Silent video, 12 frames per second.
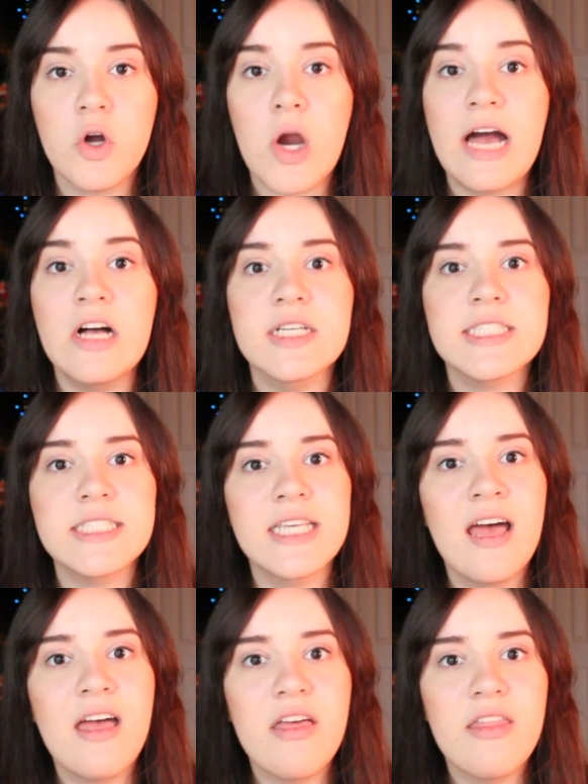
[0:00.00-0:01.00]
or else
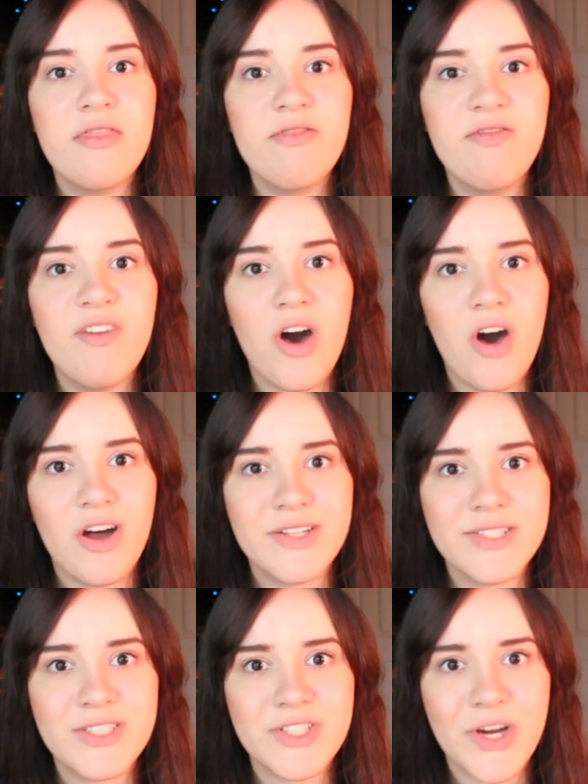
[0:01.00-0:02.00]
the
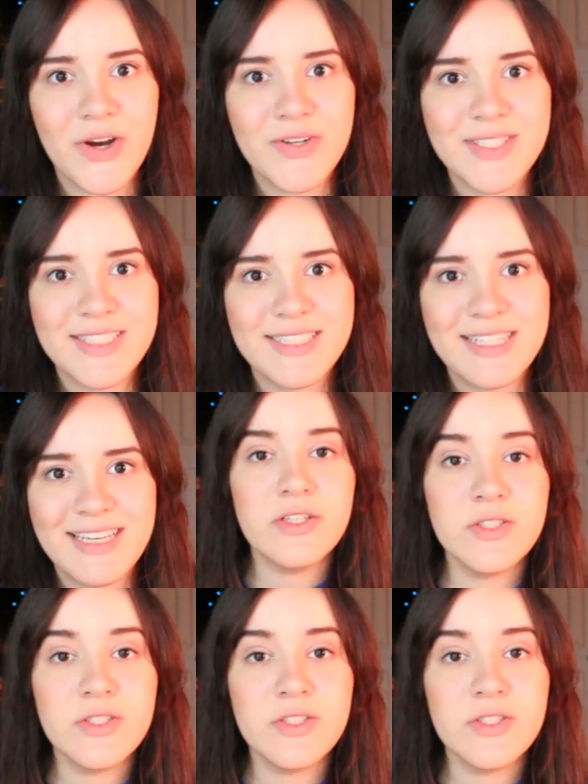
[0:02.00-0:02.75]
haunt starts.